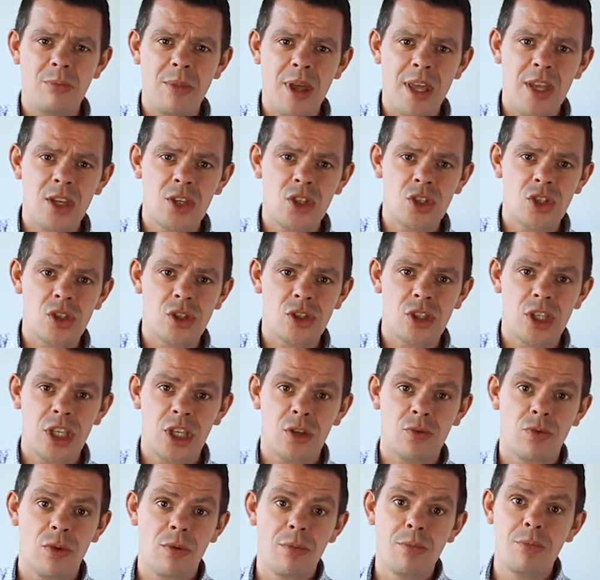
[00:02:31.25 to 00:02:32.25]
make sure that
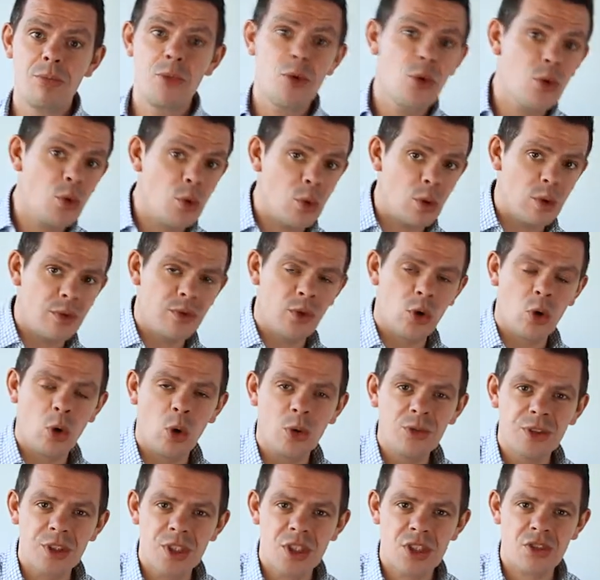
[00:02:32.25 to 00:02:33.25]
you remove all
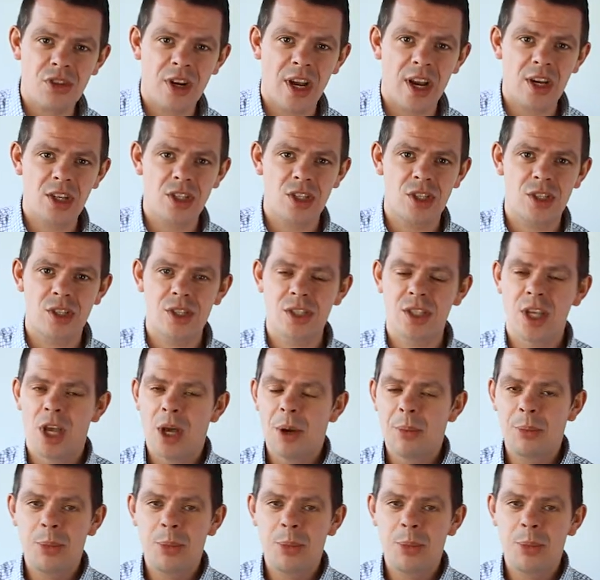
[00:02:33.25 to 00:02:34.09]
distractions,